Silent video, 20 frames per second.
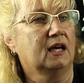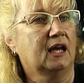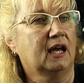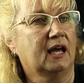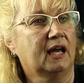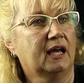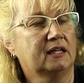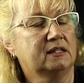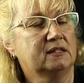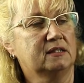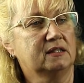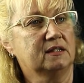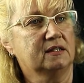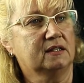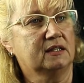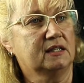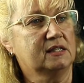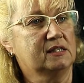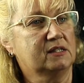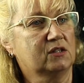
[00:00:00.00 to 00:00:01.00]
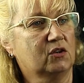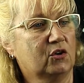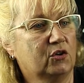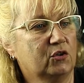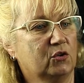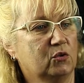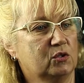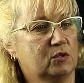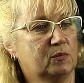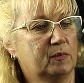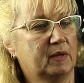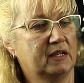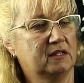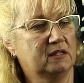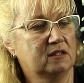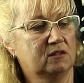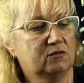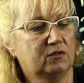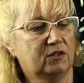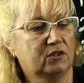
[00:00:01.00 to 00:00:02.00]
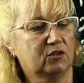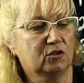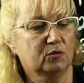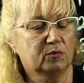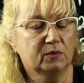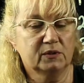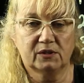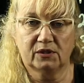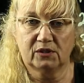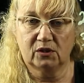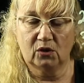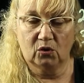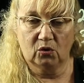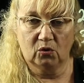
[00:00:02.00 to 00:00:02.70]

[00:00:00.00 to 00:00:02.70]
and these are your dependent variables,